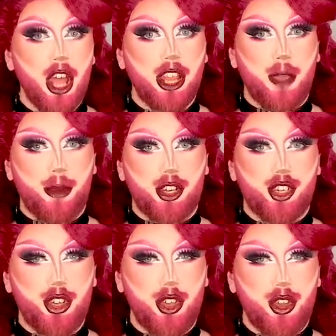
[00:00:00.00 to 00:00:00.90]
Number
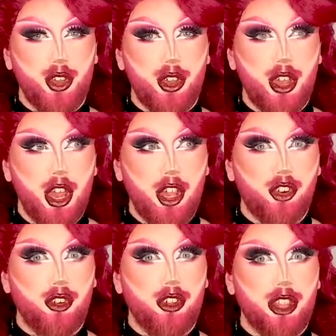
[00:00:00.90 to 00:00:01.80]
two,
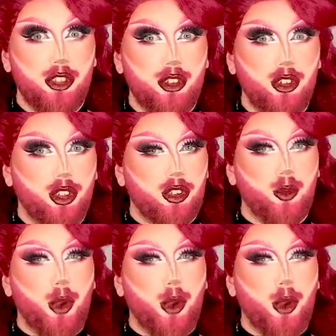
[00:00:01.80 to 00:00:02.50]
do the two looks